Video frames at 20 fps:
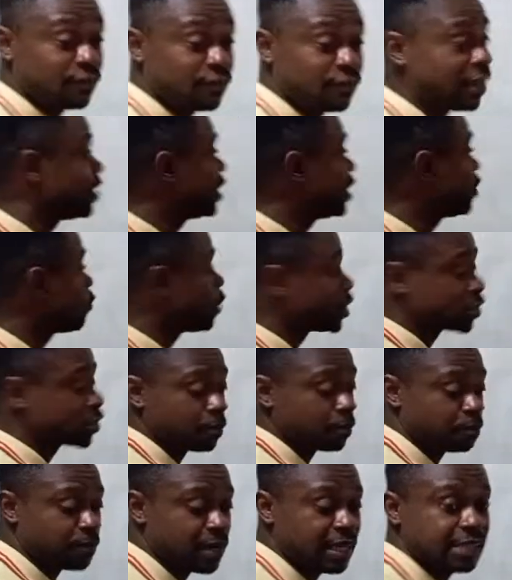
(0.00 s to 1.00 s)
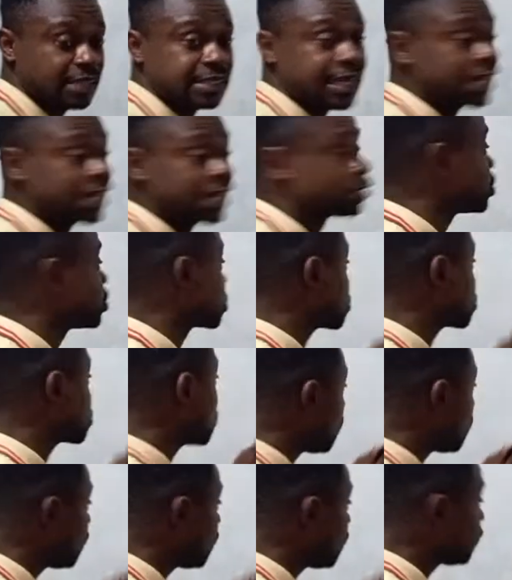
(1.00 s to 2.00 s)
have any question, please, as we
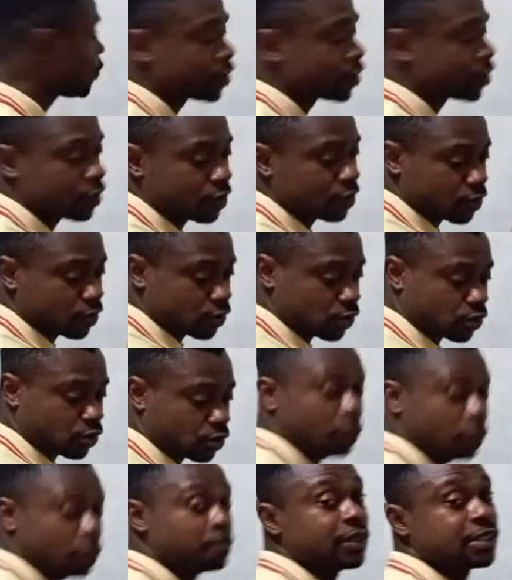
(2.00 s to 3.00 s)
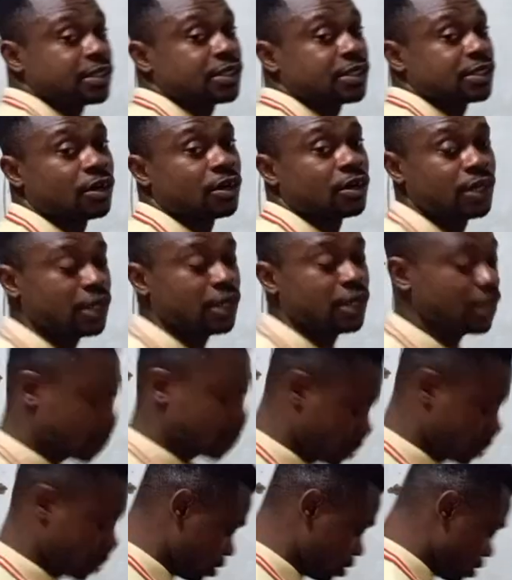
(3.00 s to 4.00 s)
solve, drop it on the
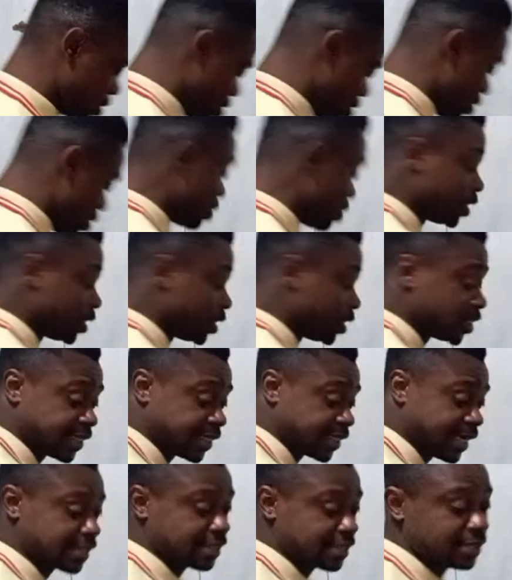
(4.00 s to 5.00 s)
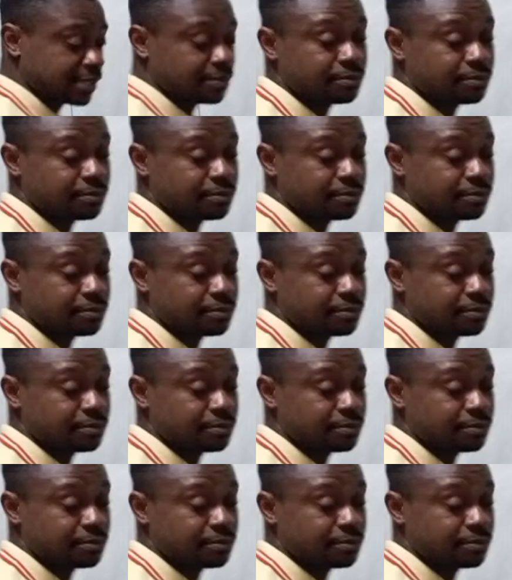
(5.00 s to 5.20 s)
chat